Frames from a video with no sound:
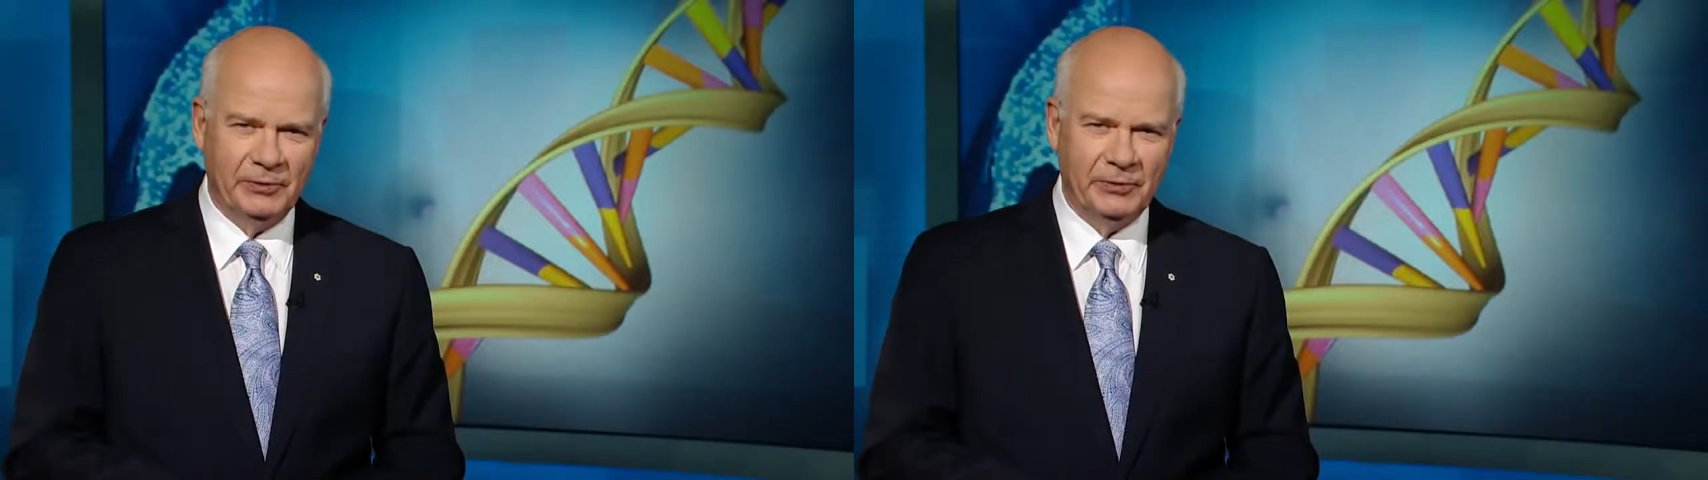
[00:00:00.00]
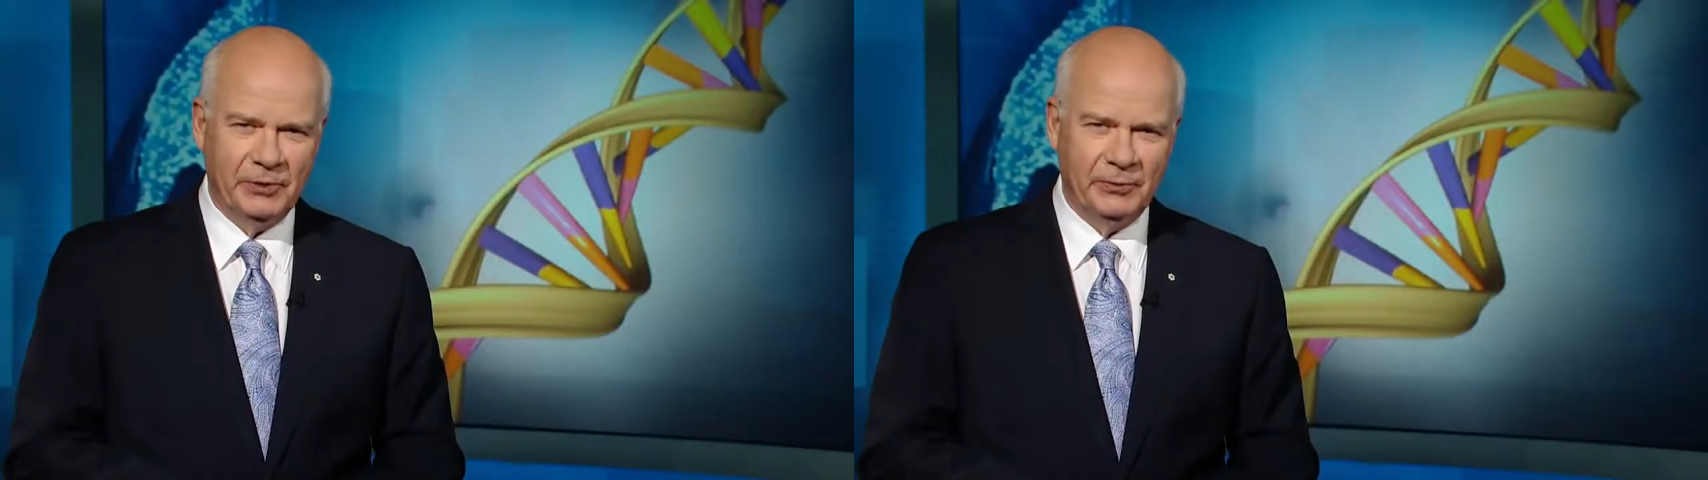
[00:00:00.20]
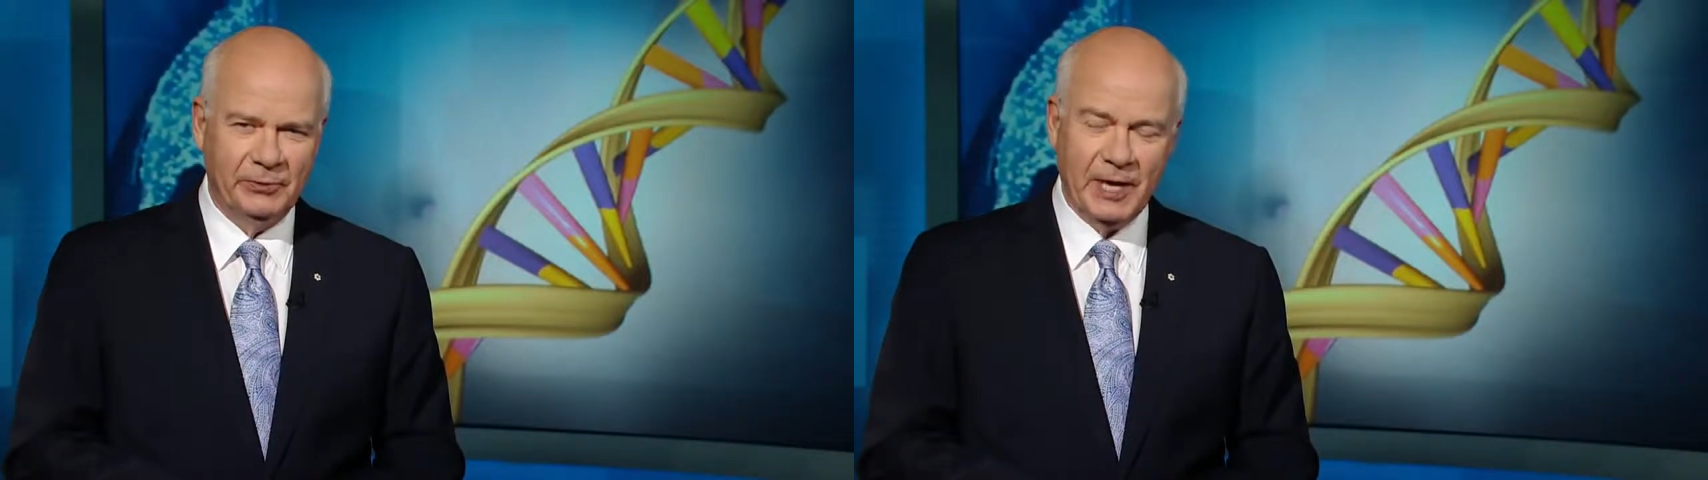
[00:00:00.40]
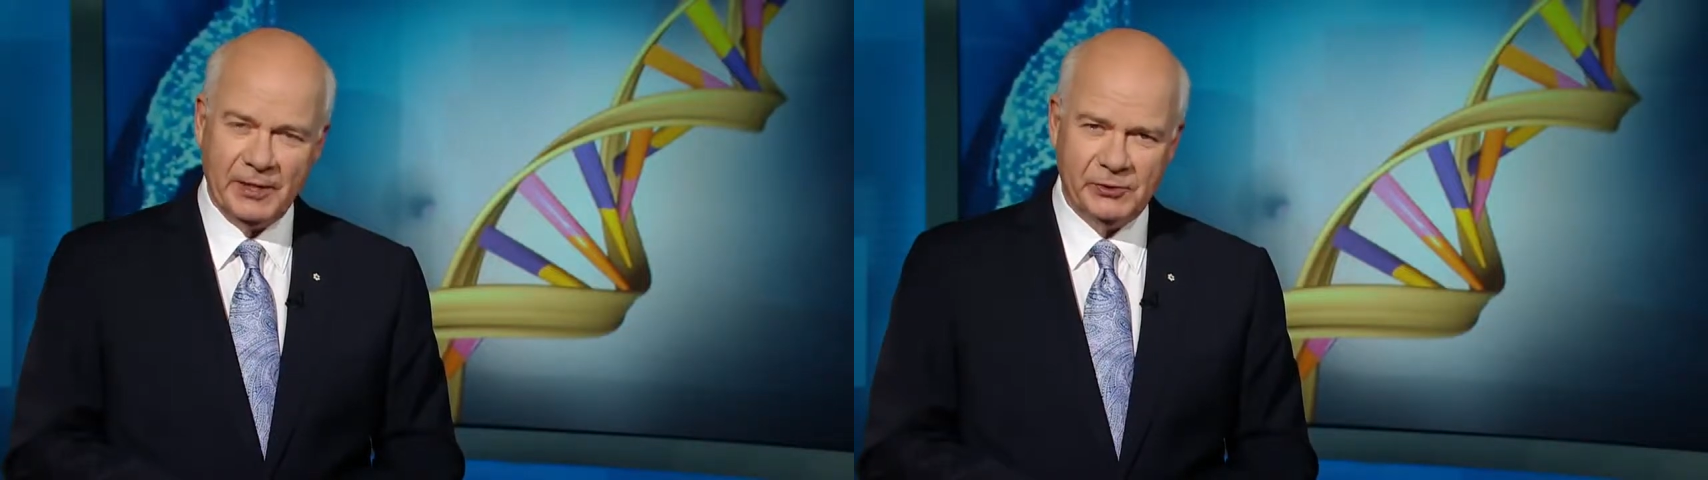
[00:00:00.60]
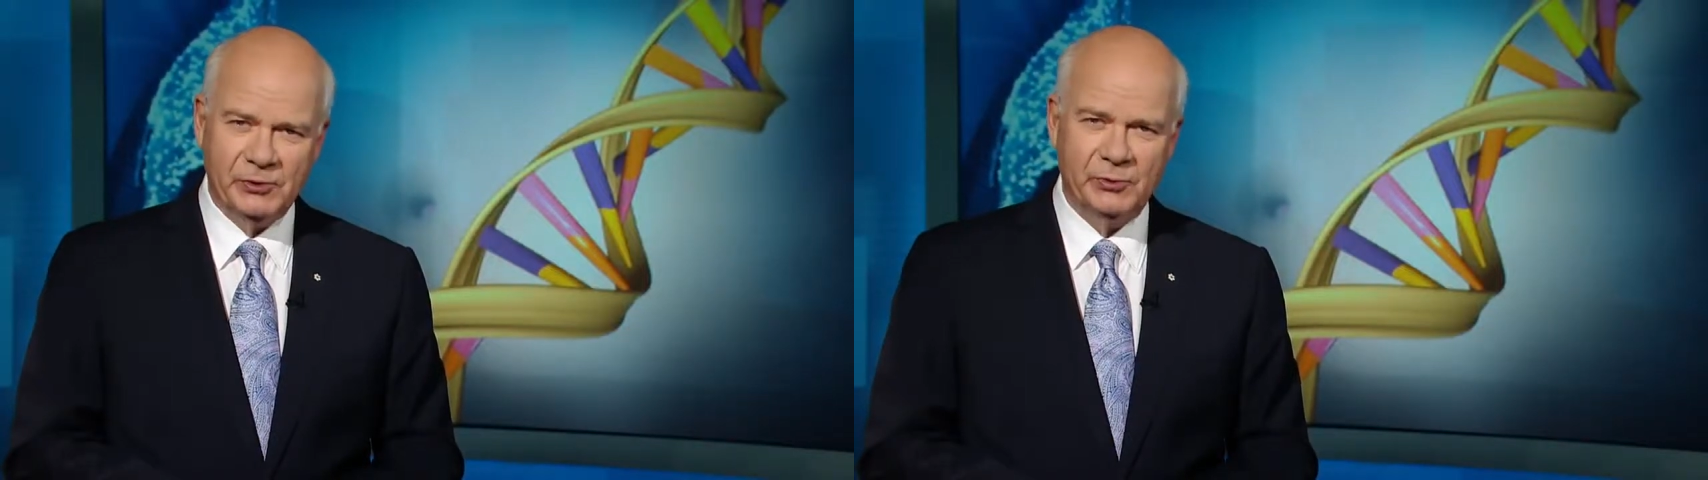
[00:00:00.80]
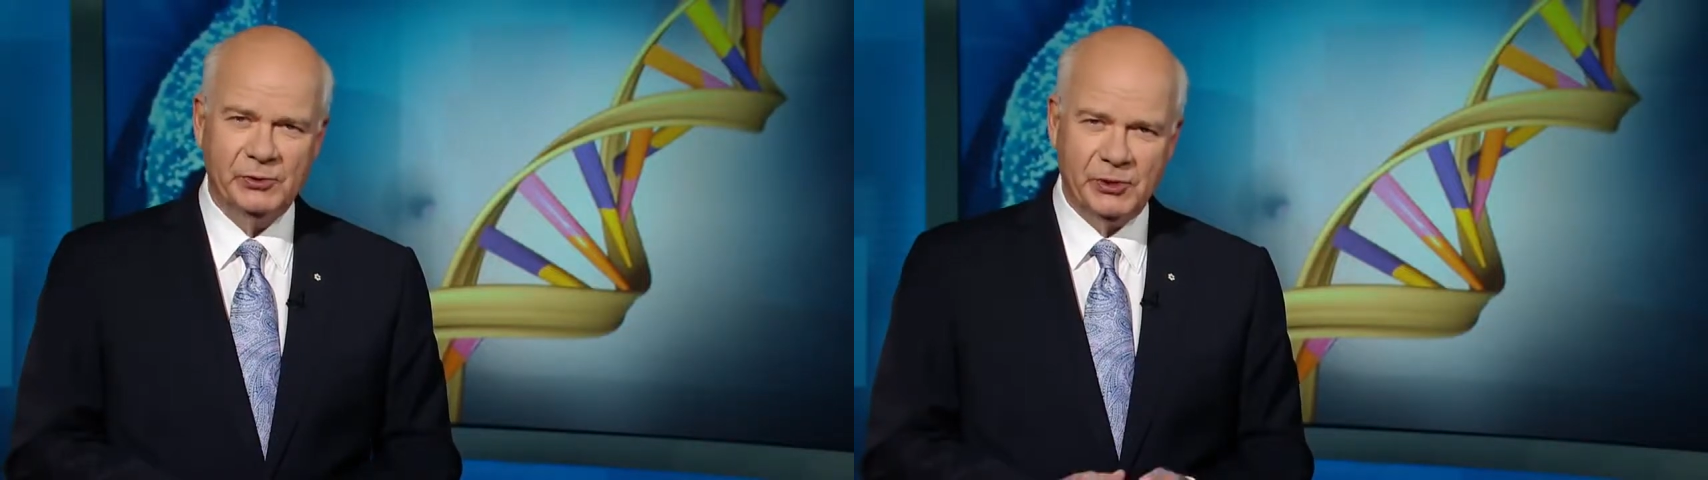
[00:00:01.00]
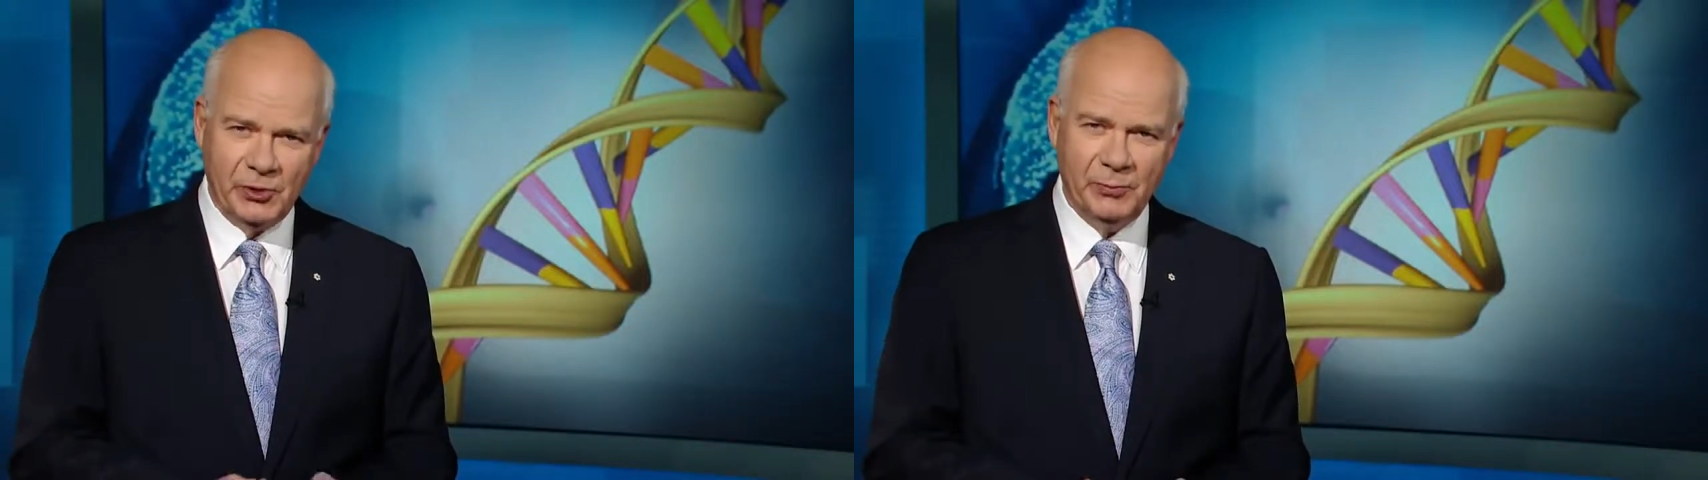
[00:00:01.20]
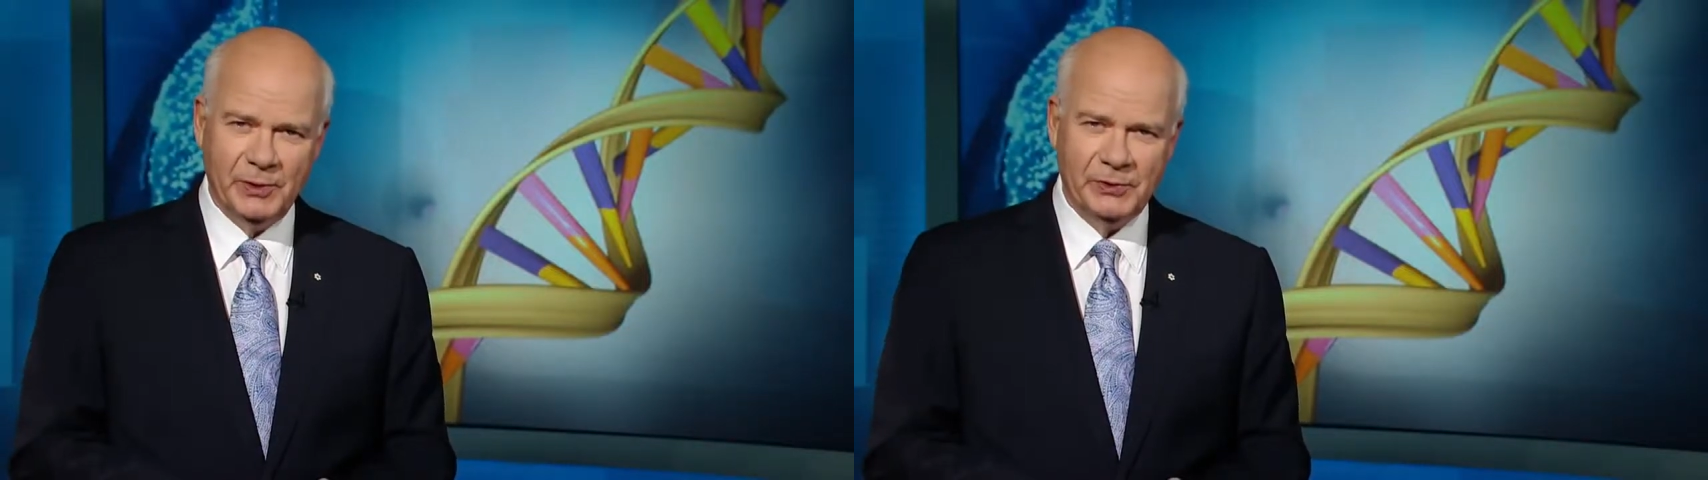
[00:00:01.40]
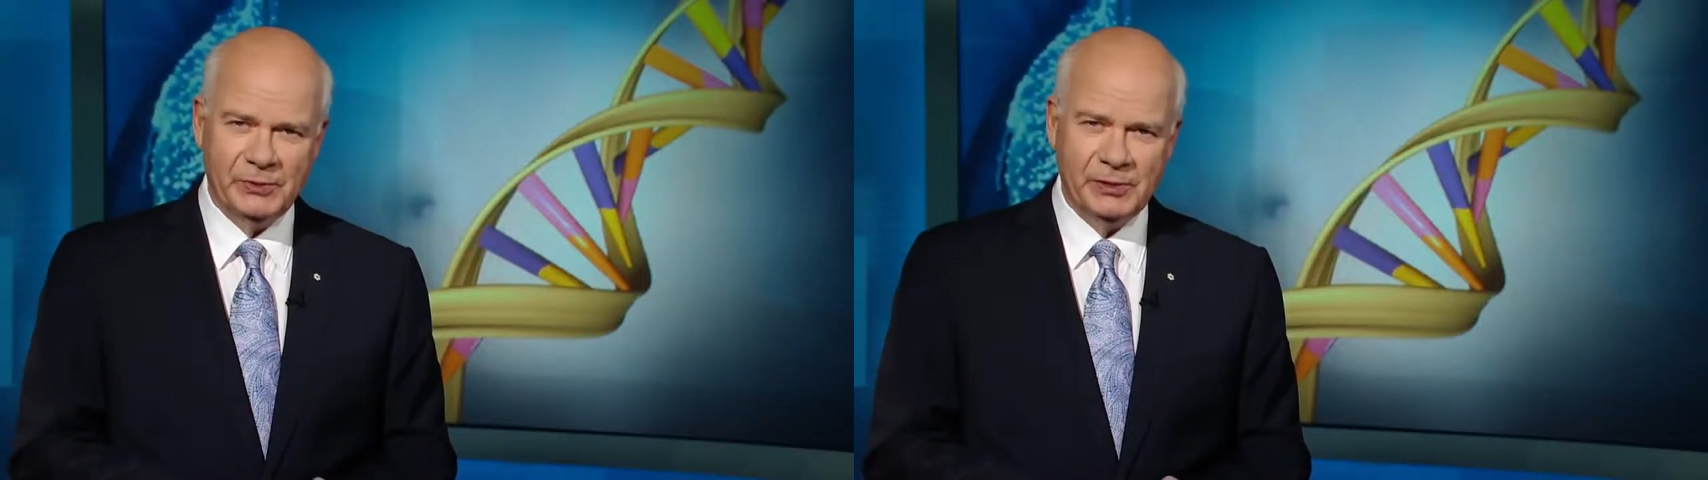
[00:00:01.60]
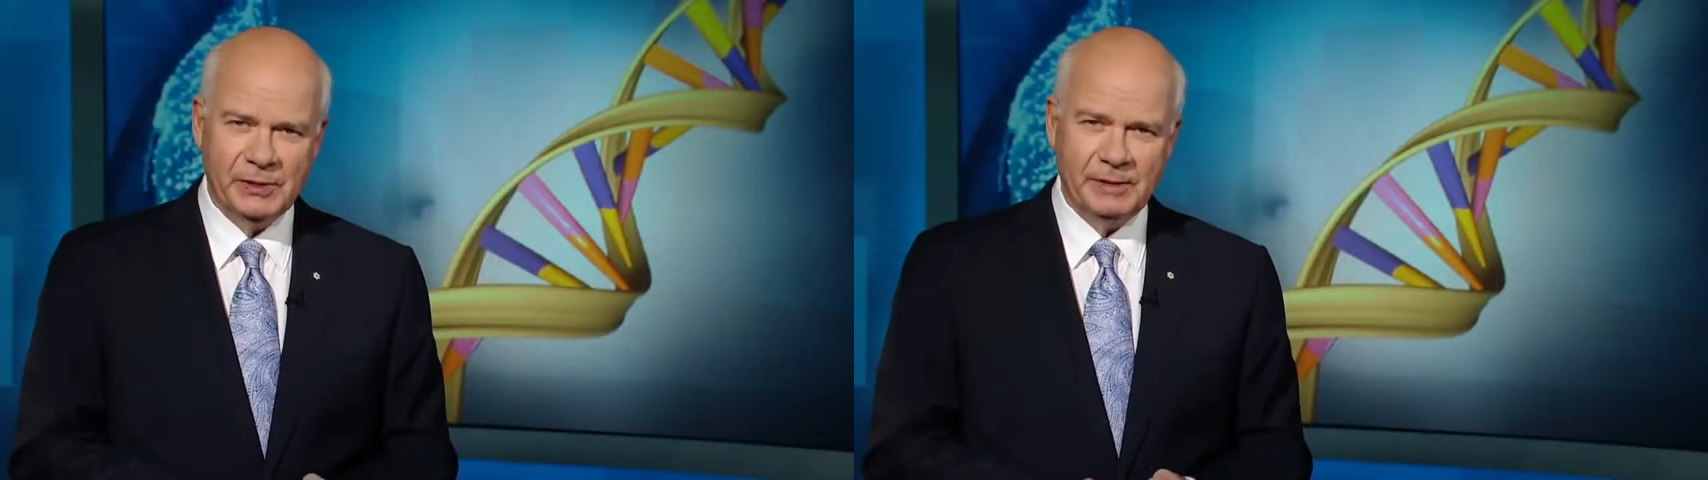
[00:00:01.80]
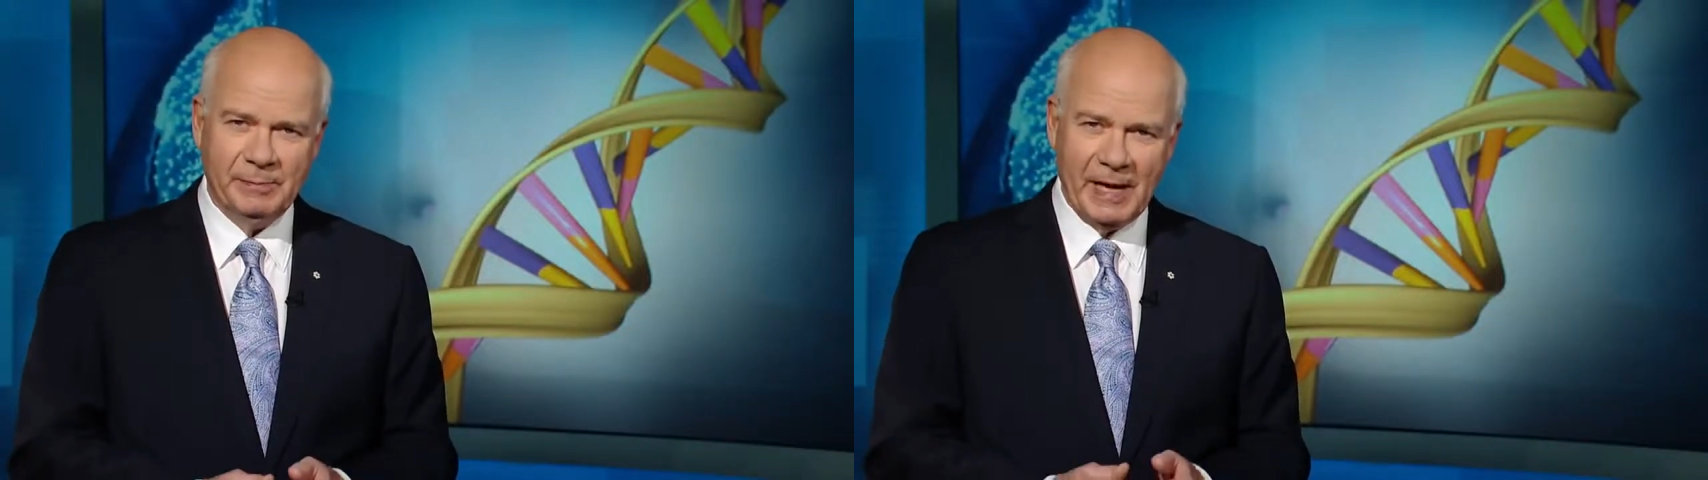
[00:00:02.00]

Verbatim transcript: you'll know dinosaurs, humans,